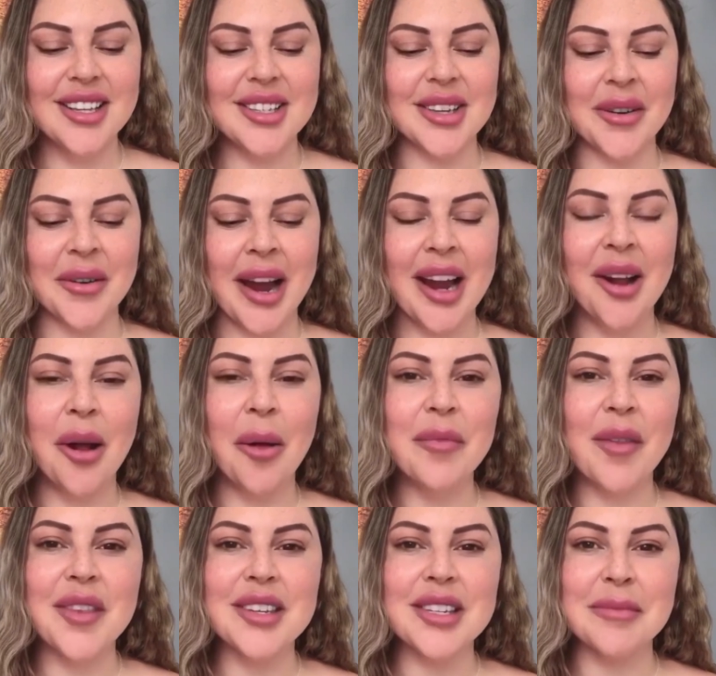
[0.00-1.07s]
So I
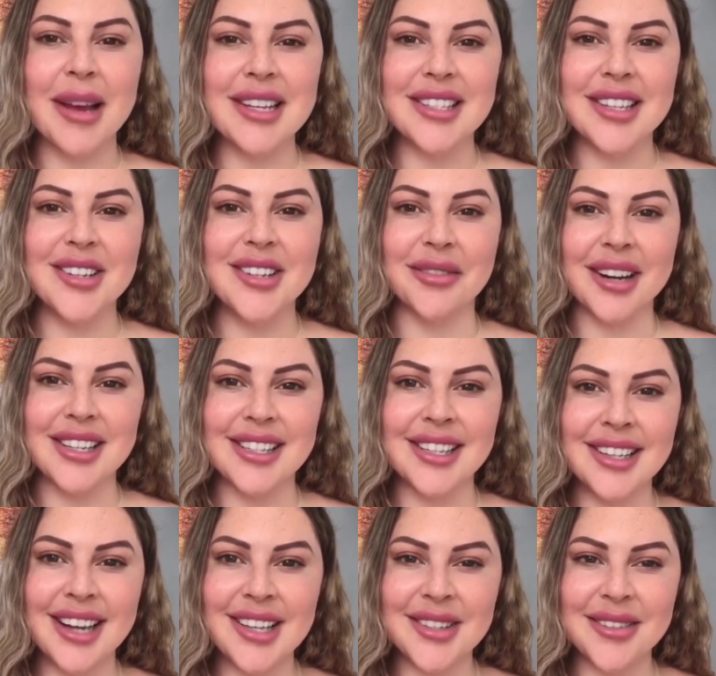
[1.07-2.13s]
hope this message
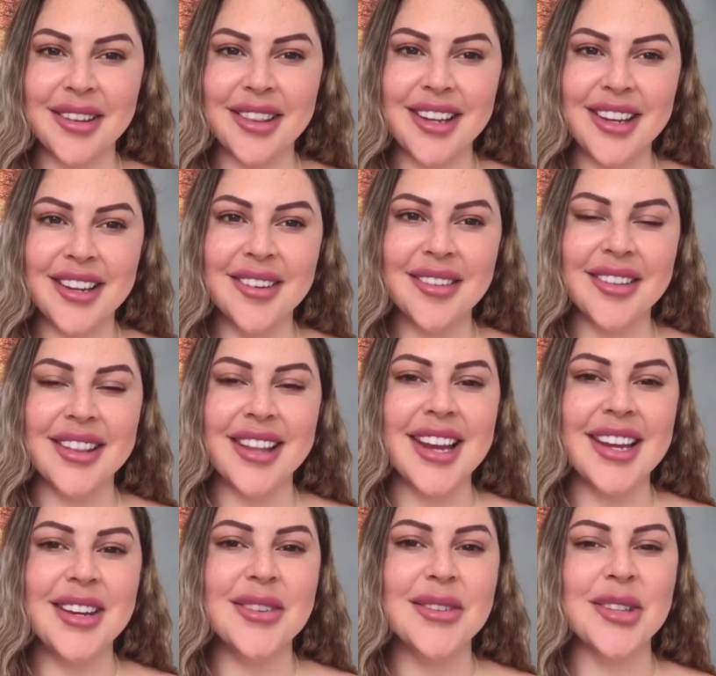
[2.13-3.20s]
resonates with you.
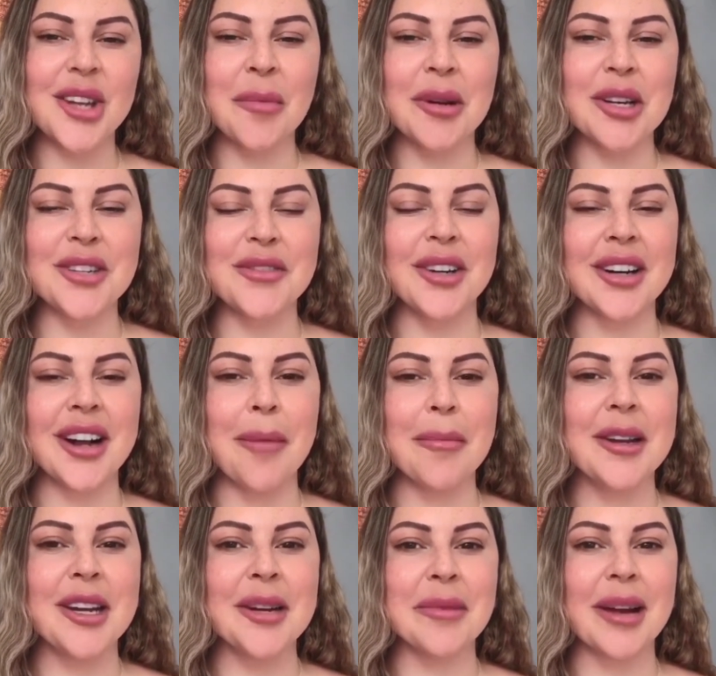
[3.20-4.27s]
Thank you so much for
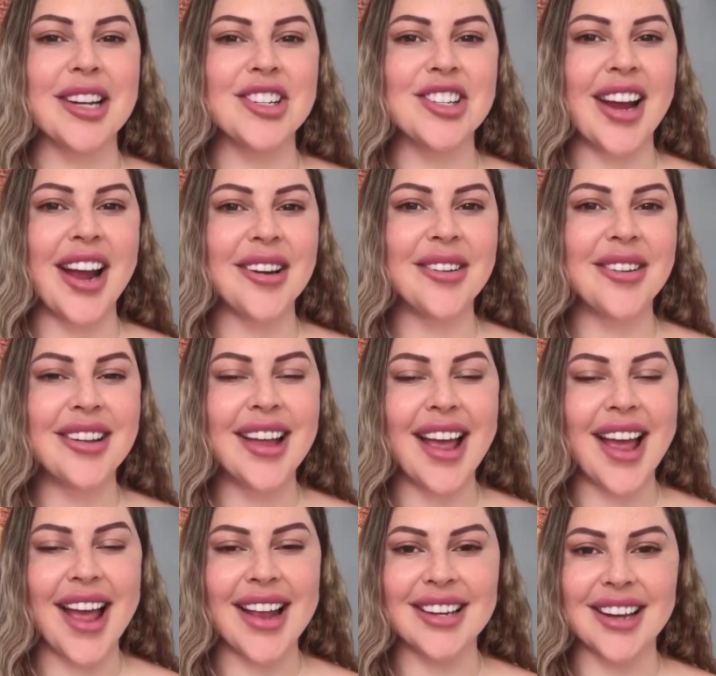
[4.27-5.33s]
coming to my
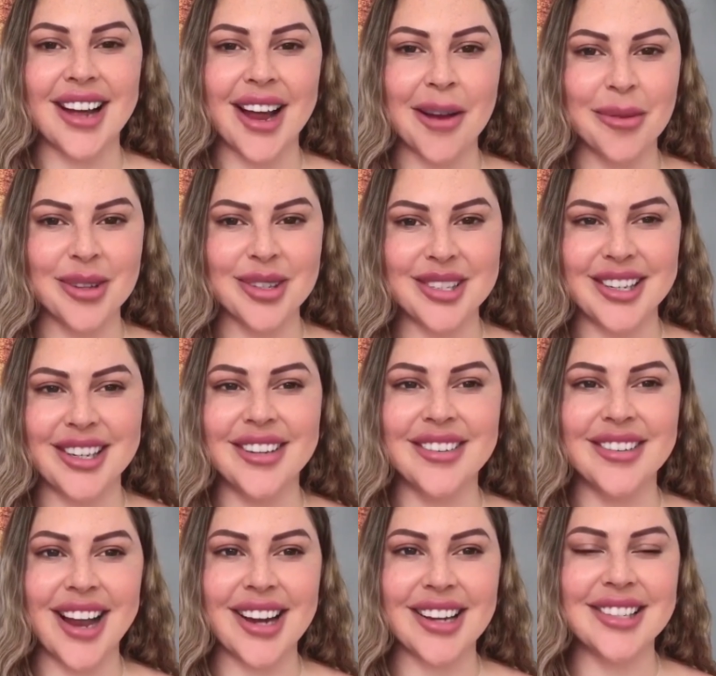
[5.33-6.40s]
channel, and I will see
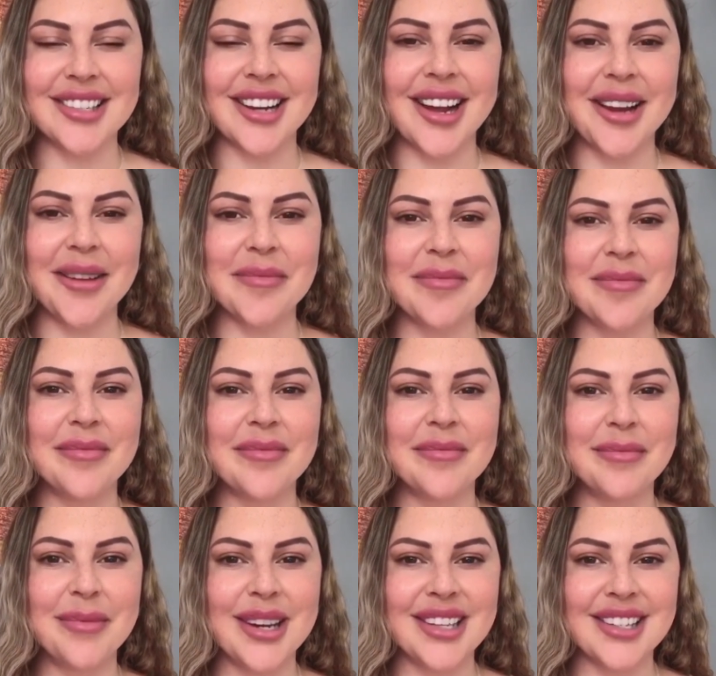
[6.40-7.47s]
you next time.
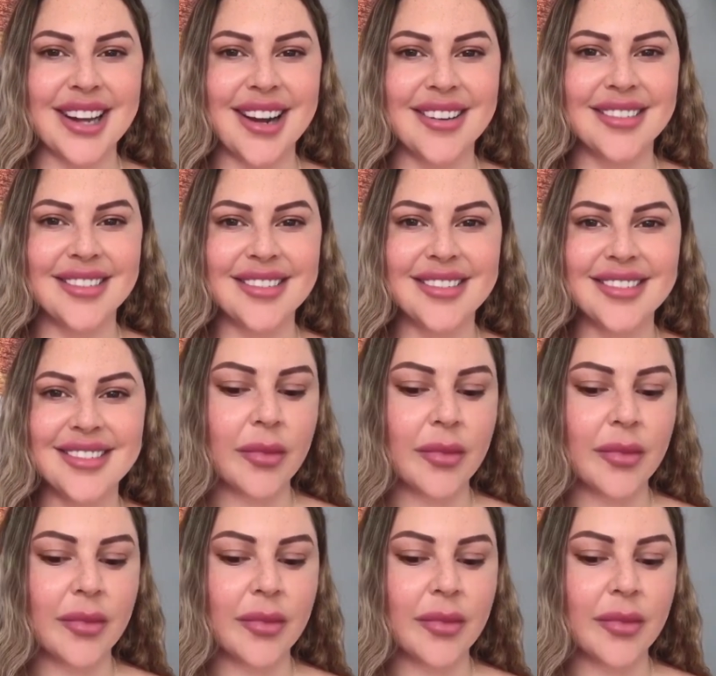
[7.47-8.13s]
Peace out.